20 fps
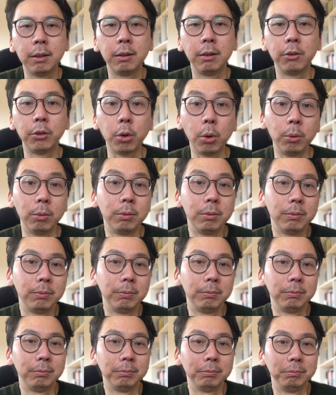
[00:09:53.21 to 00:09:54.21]
So
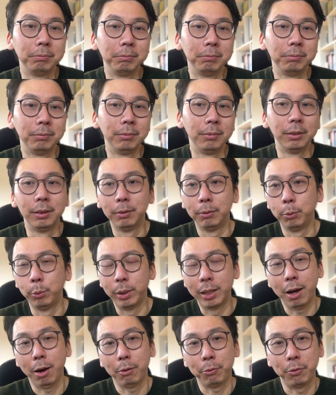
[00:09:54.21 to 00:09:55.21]

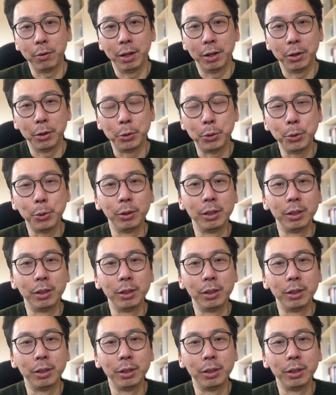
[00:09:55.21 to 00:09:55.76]
without further ado,